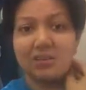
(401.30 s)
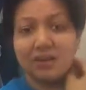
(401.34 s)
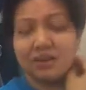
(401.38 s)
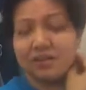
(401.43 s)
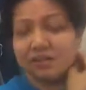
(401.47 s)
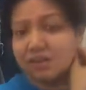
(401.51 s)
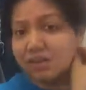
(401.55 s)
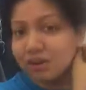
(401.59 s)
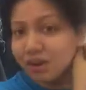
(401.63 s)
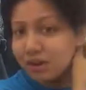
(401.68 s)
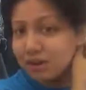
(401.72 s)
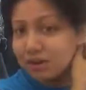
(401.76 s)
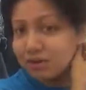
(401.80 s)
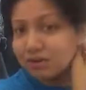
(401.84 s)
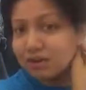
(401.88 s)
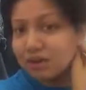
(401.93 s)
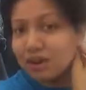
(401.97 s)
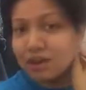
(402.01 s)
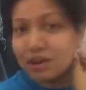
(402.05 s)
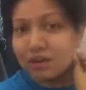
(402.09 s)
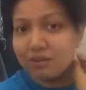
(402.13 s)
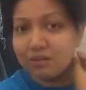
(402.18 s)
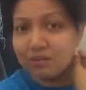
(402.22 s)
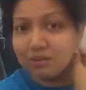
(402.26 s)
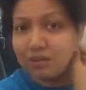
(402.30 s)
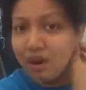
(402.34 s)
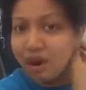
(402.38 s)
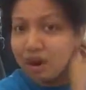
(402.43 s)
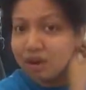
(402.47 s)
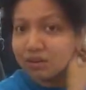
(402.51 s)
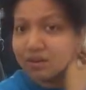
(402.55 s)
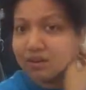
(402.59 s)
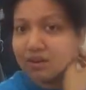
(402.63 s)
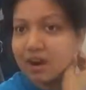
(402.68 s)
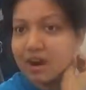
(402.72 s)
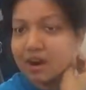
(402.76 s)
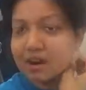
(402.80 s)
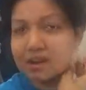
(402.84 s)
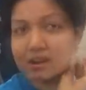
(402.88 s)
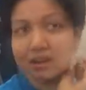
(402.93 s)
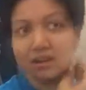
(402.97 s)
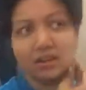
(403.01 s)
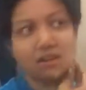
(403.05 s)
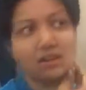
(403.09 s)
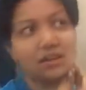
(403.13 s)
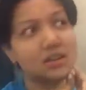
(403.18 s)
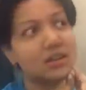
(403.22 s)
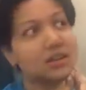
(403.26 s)
even though I do have water
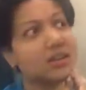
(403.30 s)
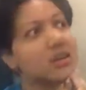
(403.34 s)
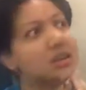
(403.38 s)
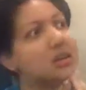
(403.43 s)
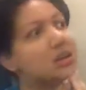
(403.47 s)
added.